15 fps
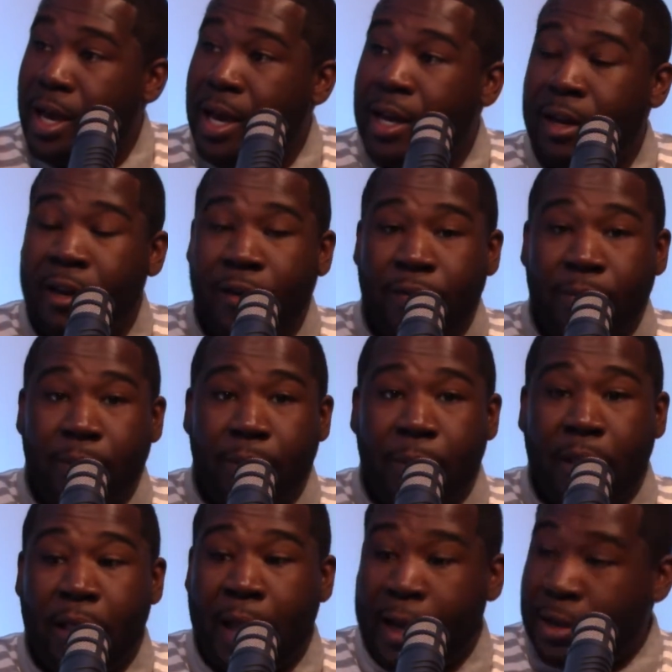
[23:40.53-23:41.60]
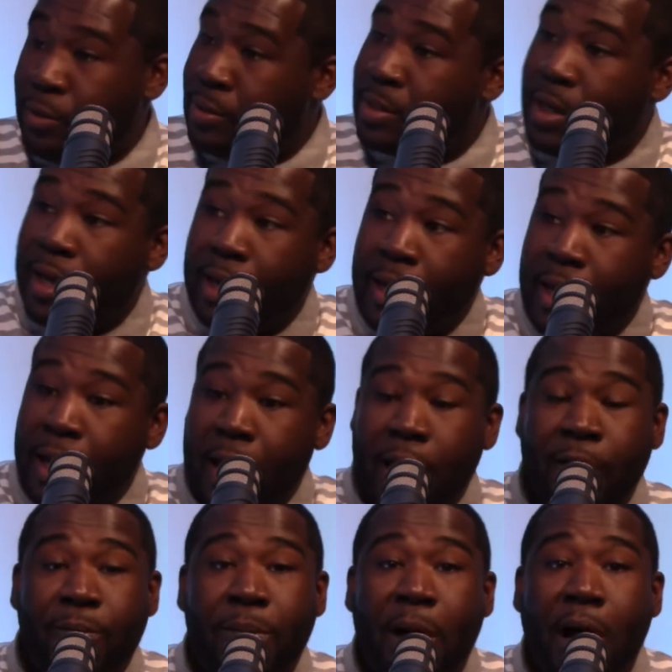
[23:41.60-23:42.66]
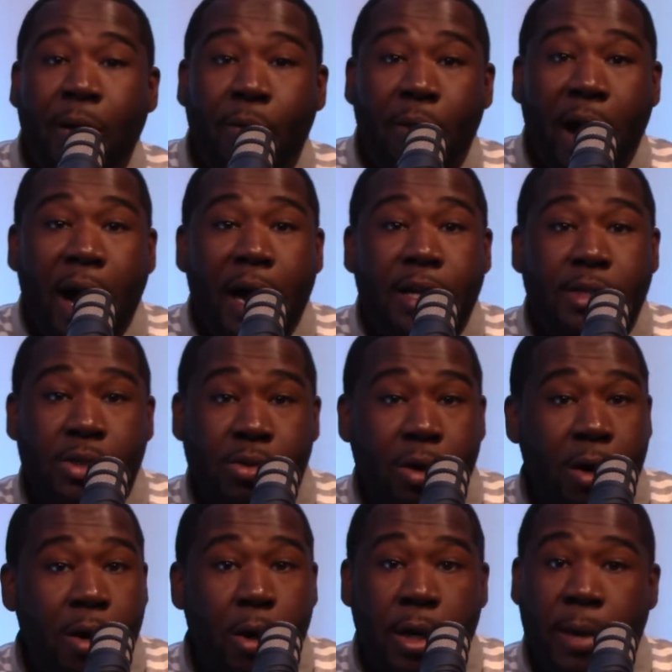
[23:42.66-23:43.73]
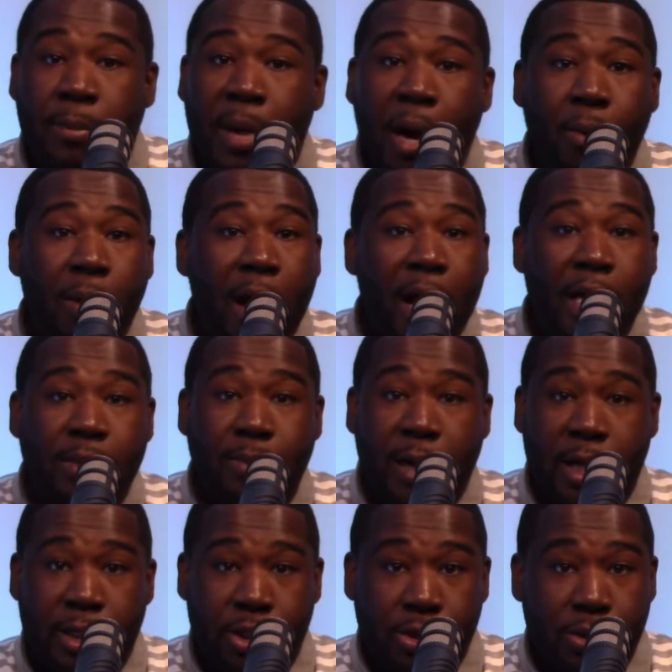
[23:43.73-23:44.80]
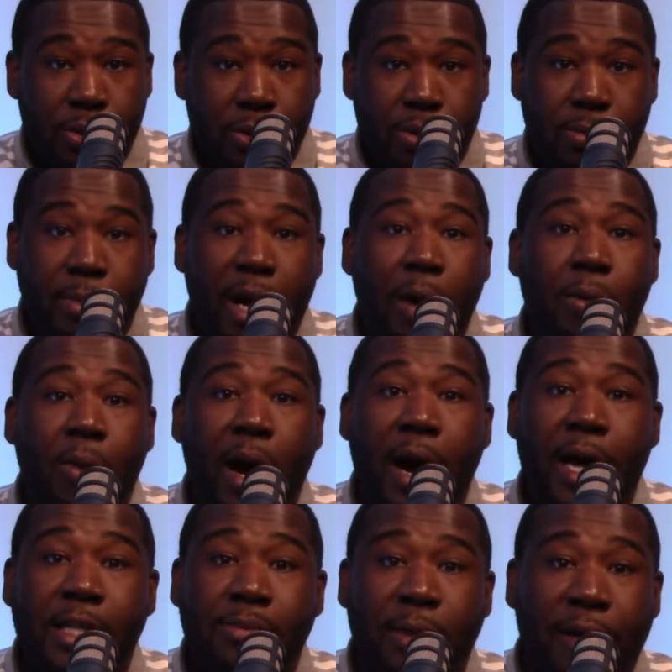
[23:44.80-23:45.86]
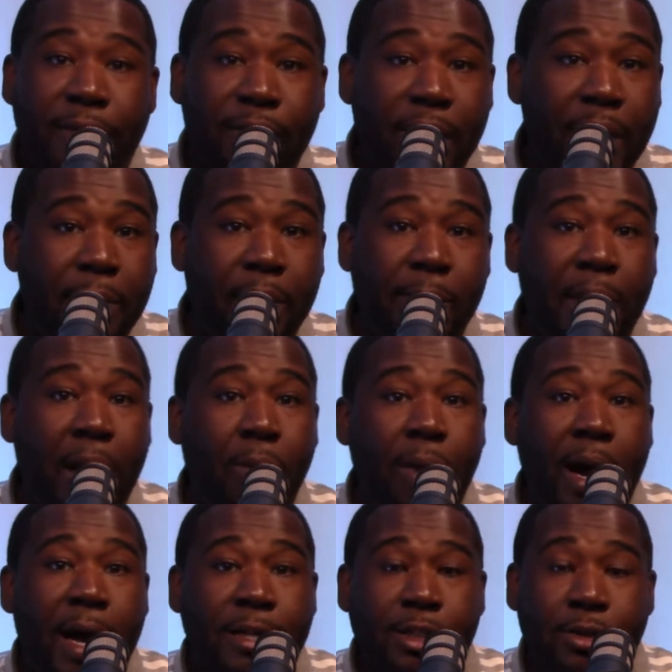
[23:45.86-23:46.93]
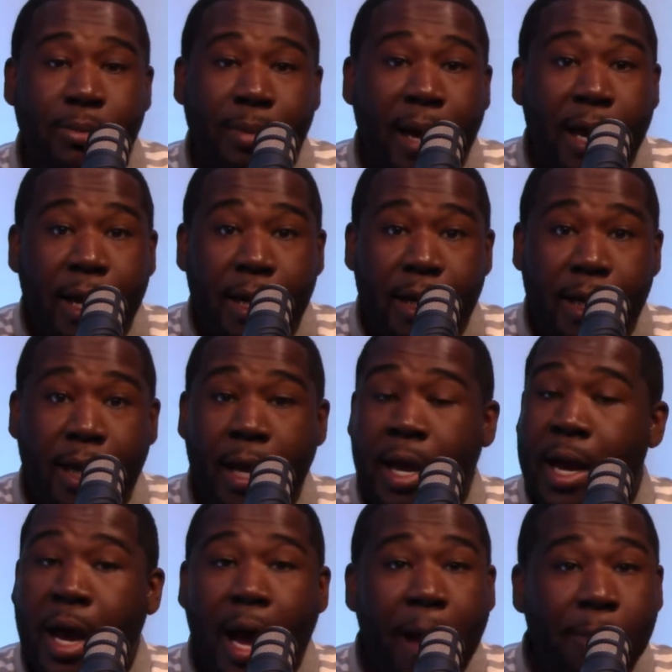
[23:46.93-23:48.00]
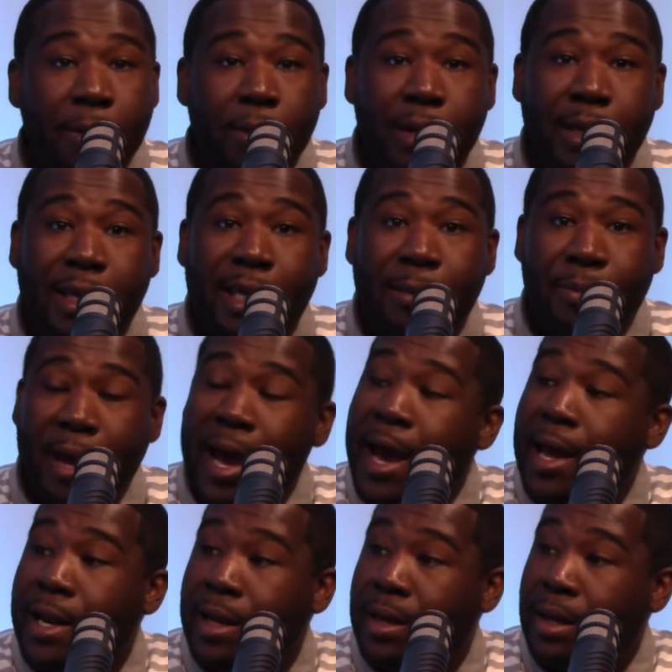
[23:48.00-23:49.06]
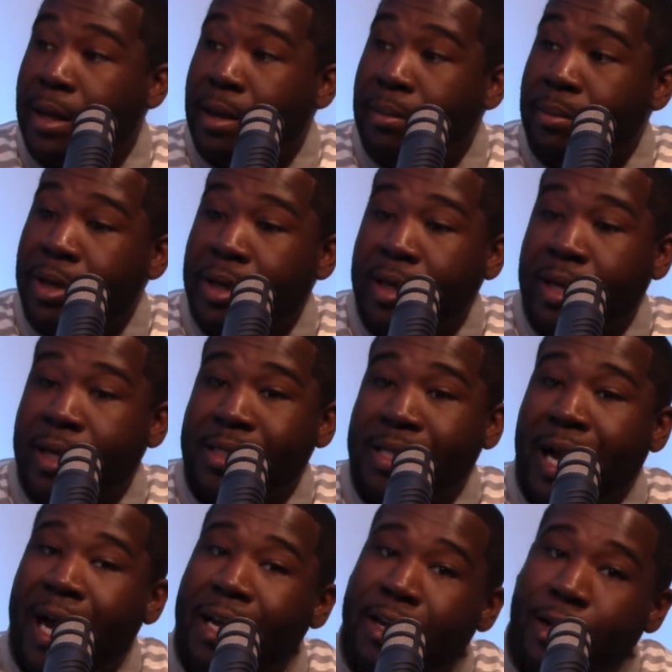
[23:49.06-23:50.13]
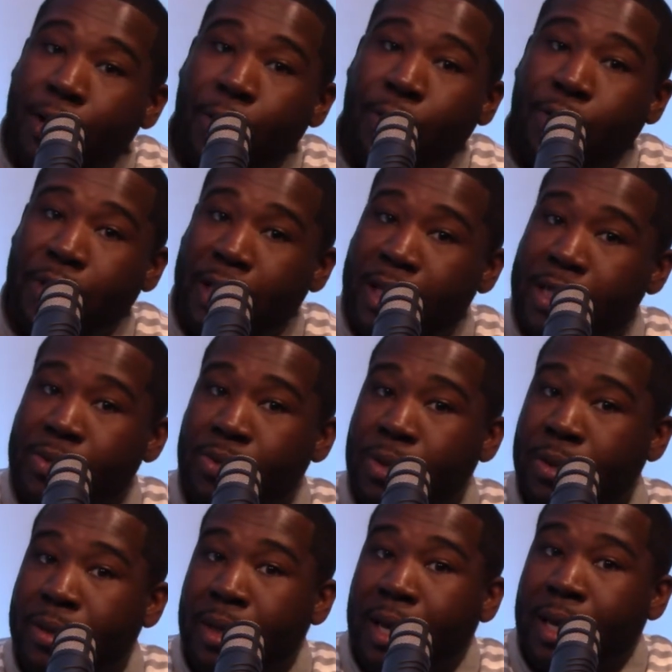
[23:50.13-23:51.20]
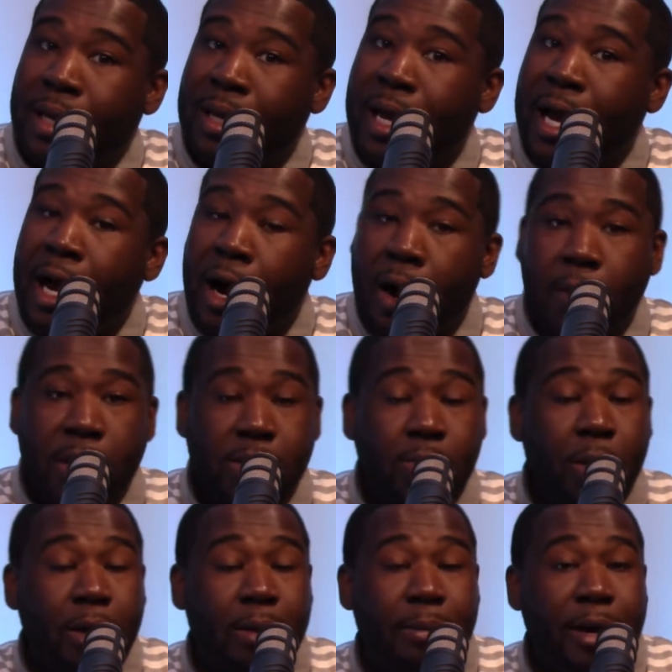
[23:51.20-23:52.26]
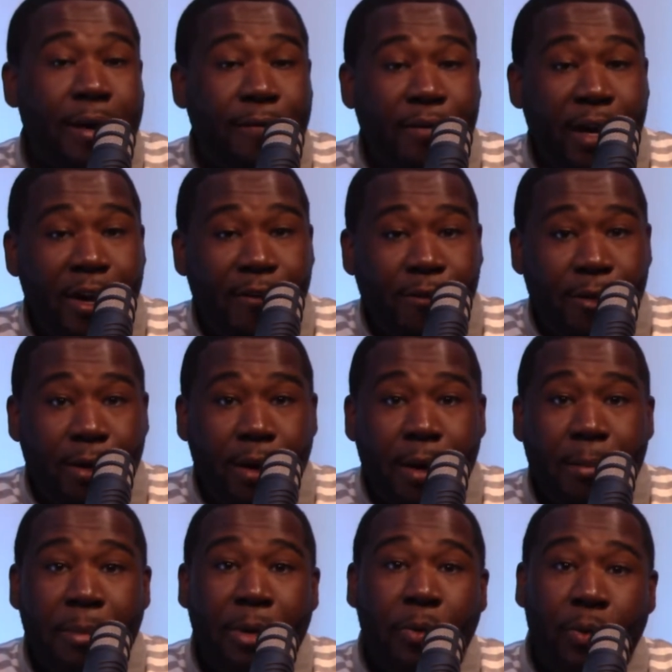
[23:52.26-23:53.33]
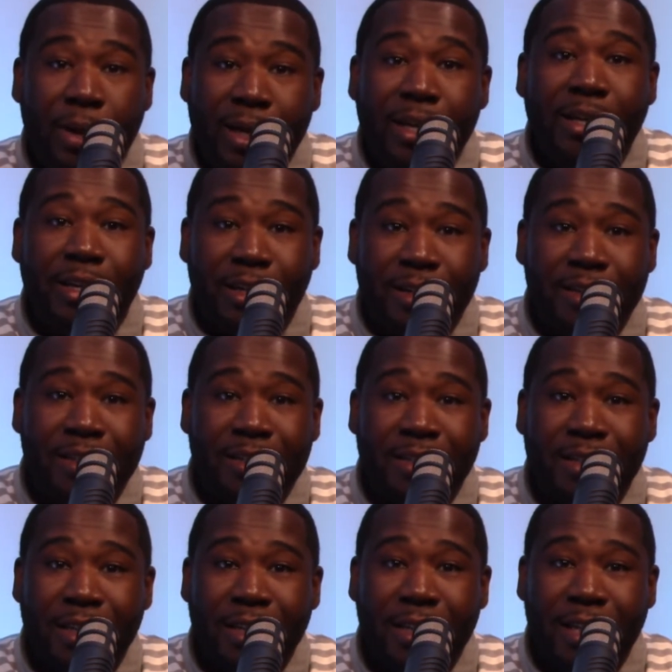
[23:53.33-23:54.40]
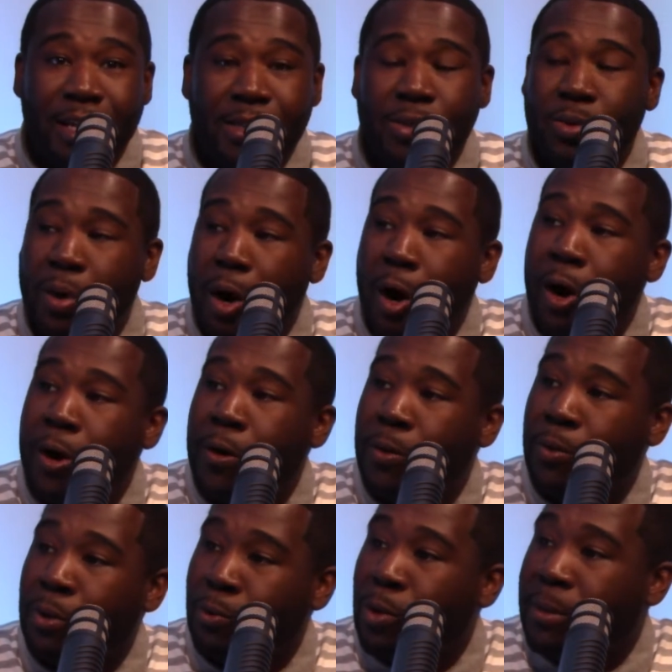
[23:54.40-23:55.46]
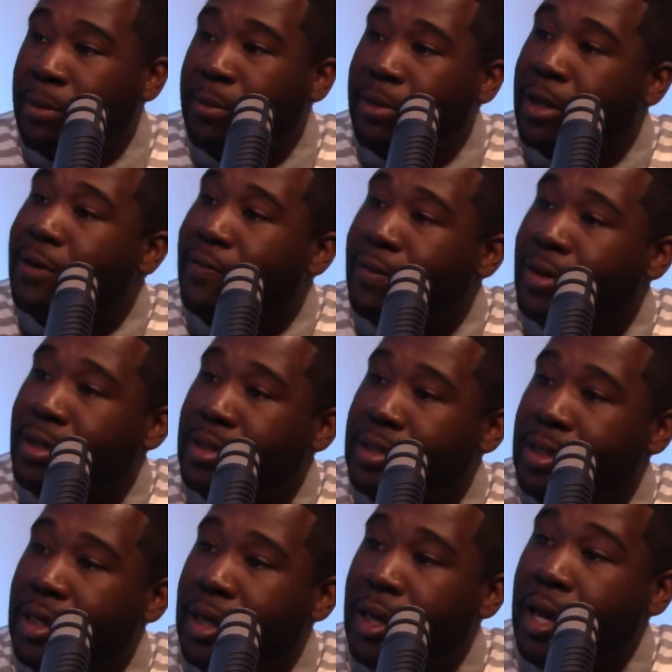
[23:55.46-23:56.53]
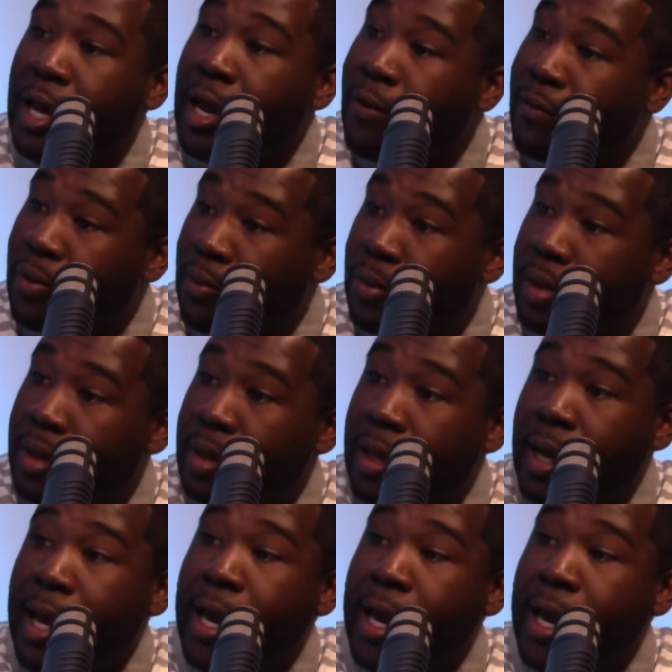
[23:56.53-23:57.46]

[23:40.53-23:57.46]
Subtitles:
And if, like you said, if my why is strong and my why is my children, my why is my family, my why is humanity, I'm going to keep at it, because I know things will not always work in my favor. But when it does, guess who all will reap the benefits? Everyone.